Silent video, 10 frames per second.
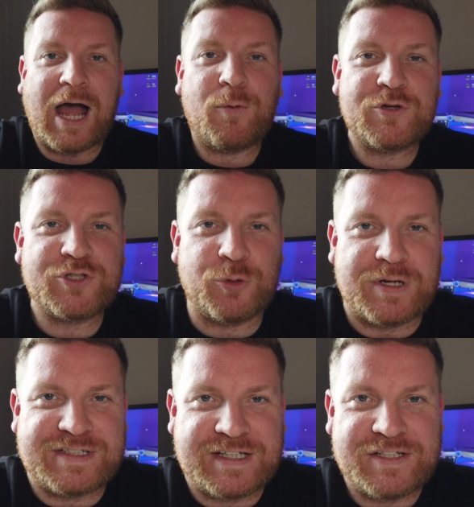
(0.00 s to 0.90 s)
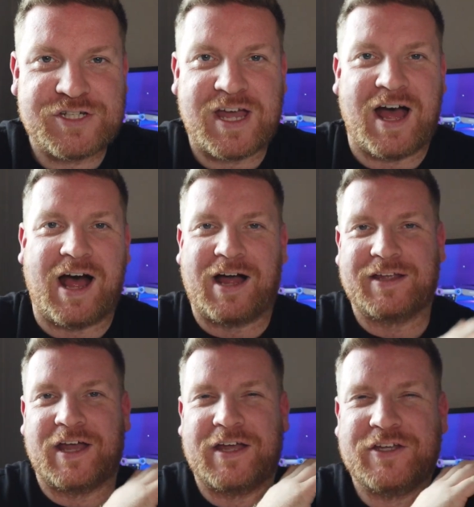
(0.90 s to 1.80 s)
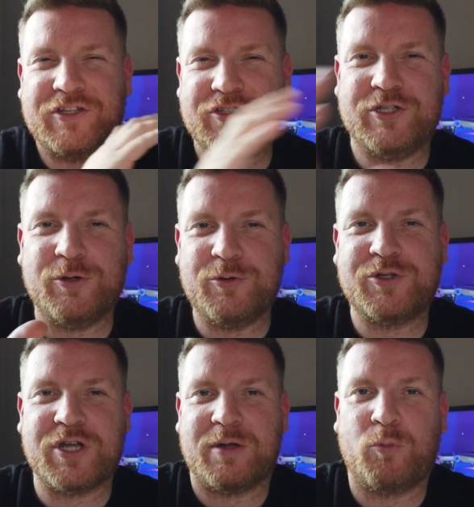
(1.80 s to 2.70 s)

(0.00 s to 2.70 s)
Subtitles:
How do DJI, a huge